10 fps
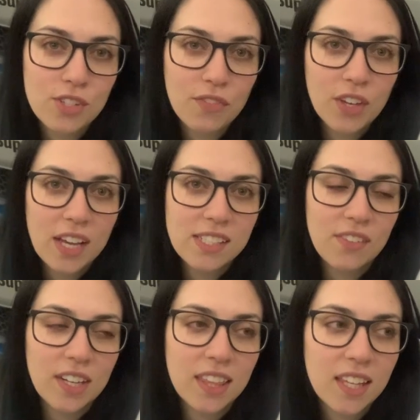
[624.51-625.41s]
So if you guys have
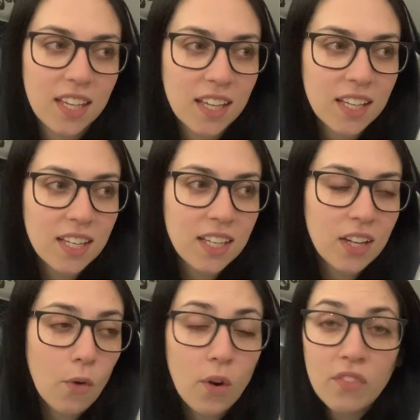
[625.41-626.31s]
anything, Or